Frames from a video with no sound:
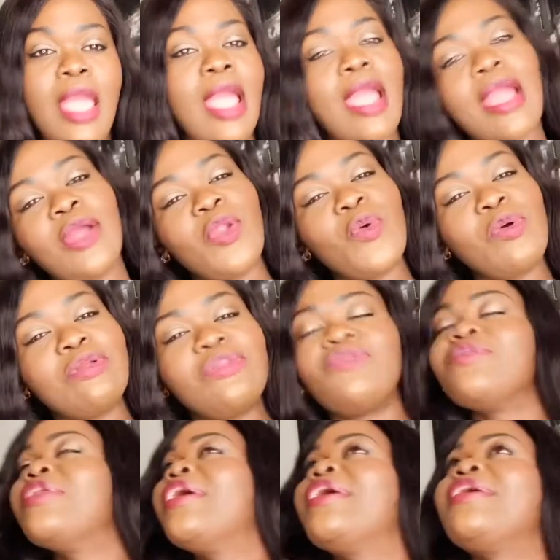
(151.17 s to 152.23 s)
I don't want to
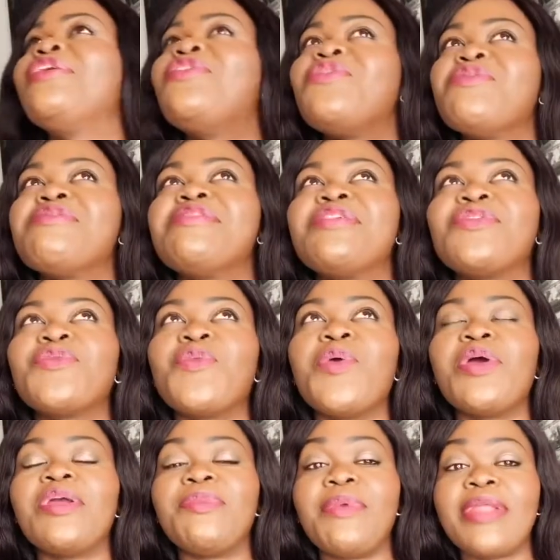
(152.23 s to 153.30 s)
like use this
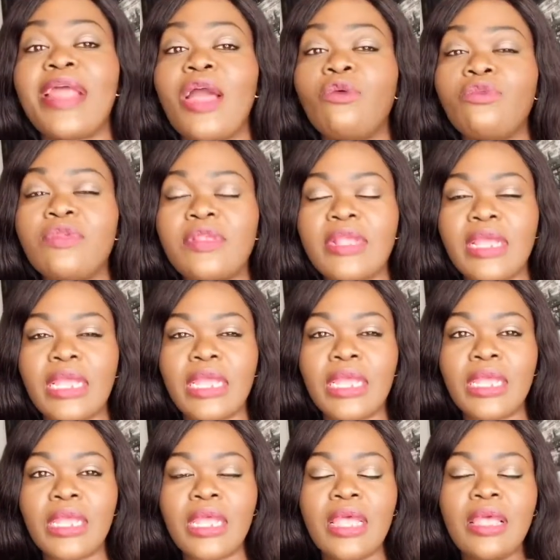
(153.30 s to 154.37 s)
word, but I would
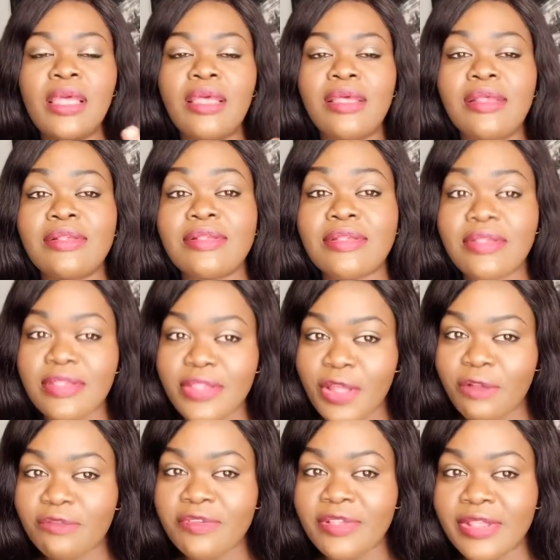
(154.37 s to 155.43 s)
say
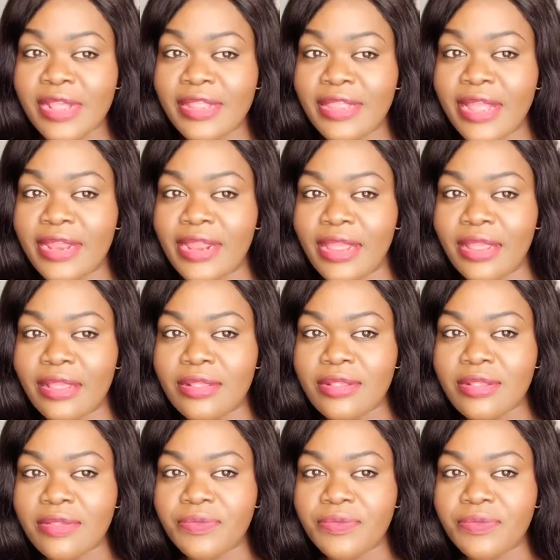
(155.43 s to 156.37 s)
self-centeredness.